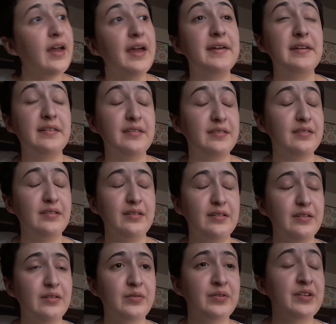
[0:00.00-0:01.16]
And
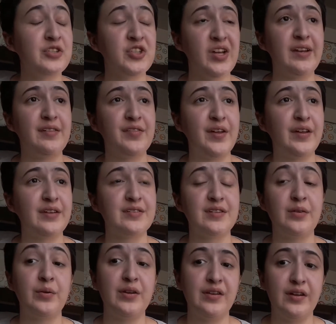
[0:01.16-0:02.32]
the shitty thing is
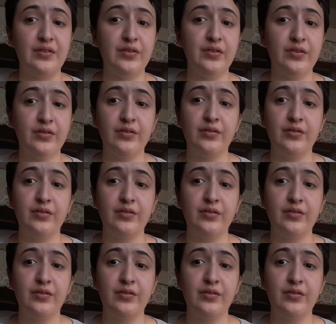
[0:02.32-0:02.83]
no one does.